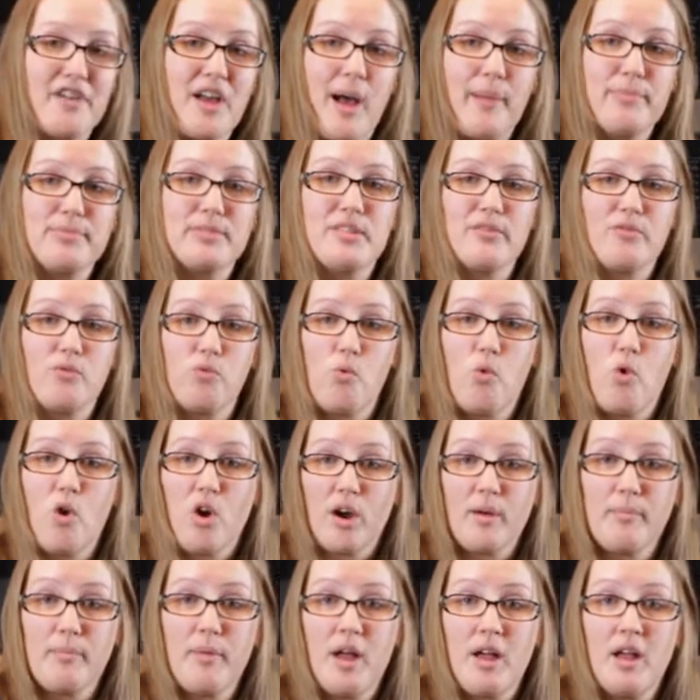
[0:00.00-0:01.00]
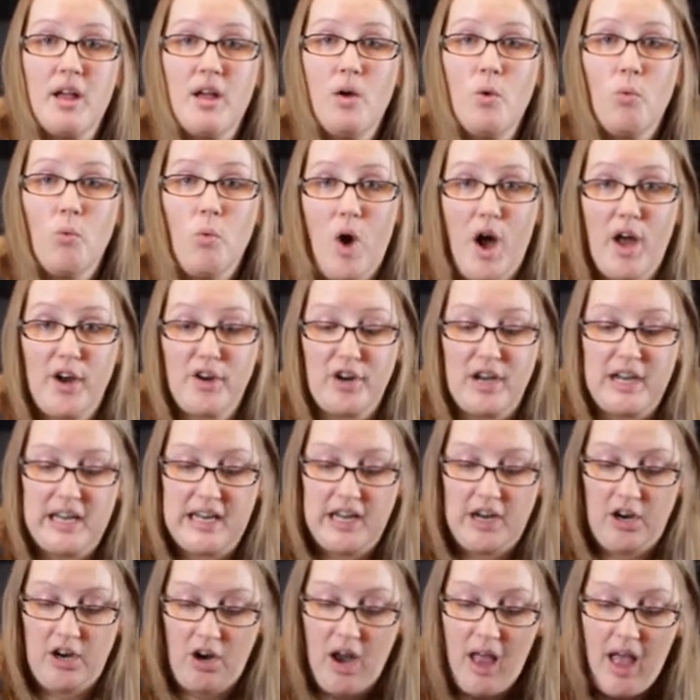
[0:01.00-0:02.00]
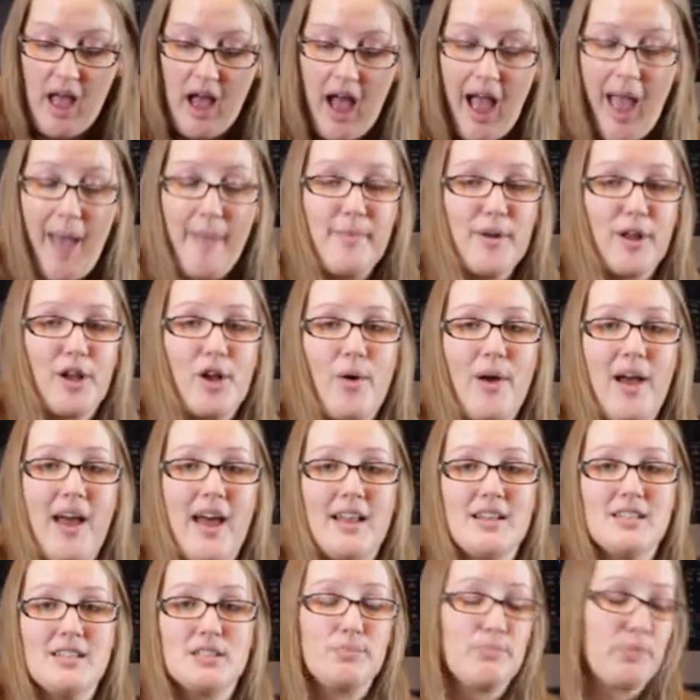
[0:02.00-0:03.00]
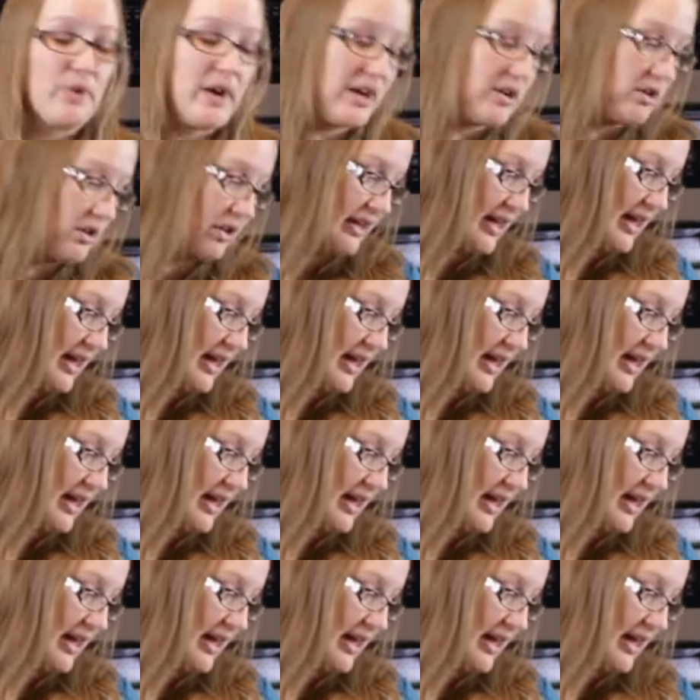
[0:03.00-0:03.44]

cups of warm water in here. I'm gonna go ahead and sprinkle